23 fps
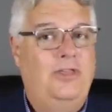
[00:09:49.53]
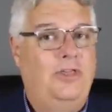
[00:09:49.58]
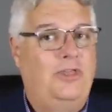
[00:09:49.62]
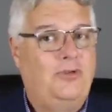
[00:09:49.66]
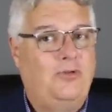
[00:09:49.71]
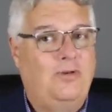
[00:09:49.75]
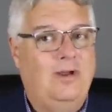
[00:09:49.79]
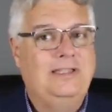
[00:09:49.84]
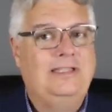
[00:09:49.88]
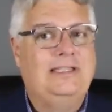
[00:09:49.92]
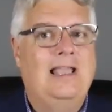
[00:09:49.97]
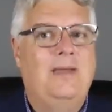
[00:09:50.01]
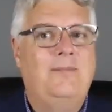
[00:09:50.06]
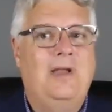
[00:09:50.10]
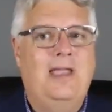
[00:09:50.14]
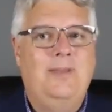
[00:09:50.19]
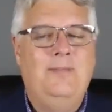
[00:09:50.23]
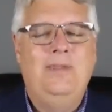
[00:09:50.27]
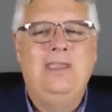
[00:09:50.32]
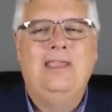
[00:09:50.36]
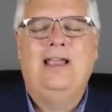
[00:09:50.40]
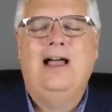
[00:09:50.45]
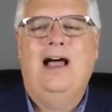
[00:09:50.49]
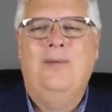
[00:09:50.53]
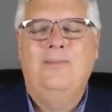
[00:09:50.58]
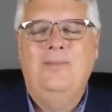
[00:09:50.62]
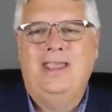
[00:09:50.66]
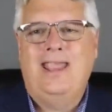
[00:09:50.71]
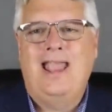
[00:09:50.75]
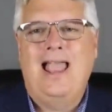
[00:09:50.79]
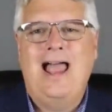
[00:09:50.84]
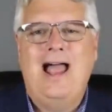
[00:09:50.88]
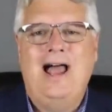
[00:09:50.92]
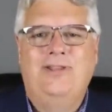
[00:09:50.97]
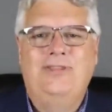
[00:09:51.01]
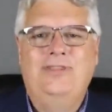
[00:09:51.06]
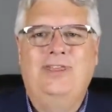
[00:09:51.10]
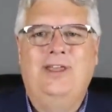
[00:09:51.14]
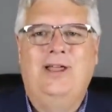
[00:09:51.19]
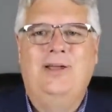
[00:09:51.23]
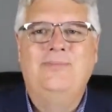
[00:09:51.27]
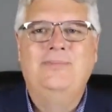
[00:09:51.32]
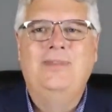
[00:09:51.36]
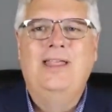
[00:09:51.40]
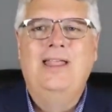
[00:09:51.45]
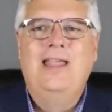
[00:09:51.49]
and the threats that might be coming at
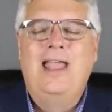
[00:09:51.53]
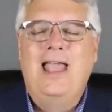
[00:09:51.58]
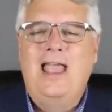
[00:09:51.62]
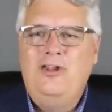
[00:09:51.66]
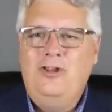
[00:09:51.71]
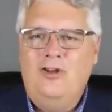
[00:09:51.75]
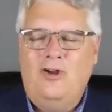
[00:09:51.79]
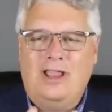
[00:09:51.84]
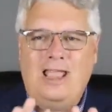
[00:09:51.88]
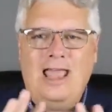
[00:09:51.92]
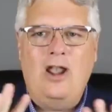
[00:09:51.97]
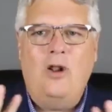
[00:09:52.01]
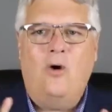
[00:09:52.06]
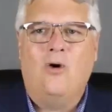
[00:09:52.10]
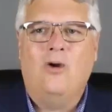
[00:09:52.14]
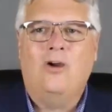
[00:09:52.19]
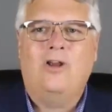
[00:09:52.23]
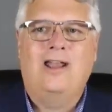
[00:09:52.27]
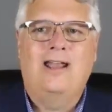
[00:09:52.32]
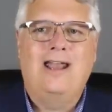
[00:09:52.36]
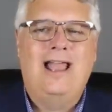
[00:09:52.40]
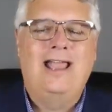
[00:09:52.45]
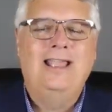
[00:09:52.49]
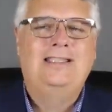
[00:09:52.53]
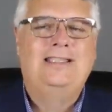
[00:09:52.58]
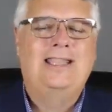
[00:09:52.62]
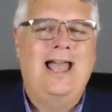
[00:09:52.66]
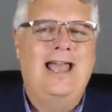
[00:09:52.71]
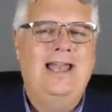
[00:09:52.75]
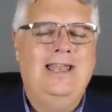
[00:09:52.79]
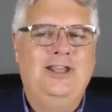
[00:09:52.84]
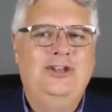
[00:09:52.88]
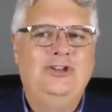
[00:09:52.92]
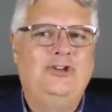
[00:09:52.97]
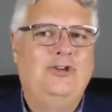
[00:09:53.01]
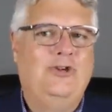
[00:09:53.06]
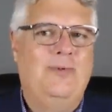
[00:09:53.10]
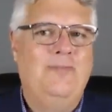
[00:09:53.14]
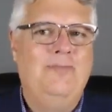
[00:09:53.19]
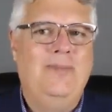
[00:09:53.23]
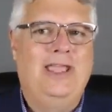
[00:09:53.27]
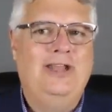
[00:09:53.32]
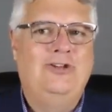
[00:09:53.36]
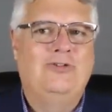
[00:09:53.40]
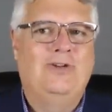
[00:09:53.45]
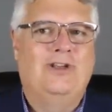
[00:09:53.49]
them. And you kind of organize that into
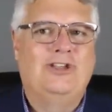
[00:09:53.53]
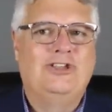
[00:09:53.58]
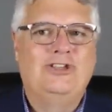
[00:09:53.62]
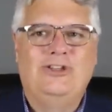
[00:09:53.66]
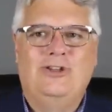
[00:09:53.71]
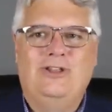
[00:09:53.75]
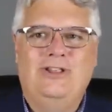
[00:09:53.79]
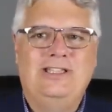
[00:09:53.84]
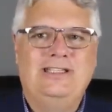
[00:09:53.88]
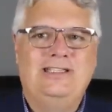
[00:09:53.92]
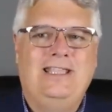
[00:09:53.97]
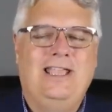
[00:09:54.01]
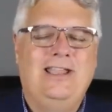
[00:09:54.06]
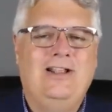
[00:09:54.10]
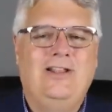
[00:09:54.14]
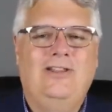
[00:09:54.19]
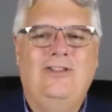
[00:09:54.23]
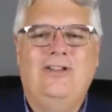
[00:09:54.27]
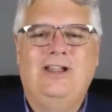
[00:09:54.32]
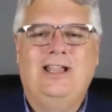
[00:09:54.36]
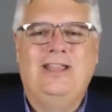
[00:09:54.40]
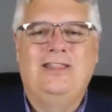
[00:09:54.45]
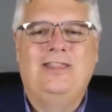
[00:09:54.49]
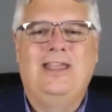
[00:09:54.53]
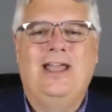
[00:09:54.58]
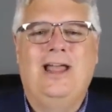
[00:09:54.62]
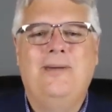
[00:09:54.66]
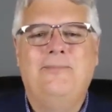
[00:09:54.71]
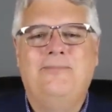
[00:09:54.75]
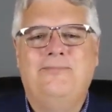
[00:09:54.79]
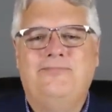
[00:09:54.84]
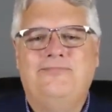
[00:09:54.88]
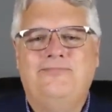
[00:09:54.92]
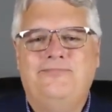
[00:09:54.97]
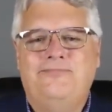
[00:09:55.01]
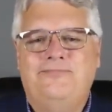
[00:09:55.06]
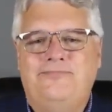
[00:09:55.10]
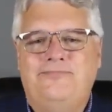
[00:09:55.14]
a matrix. So let's take a look at that.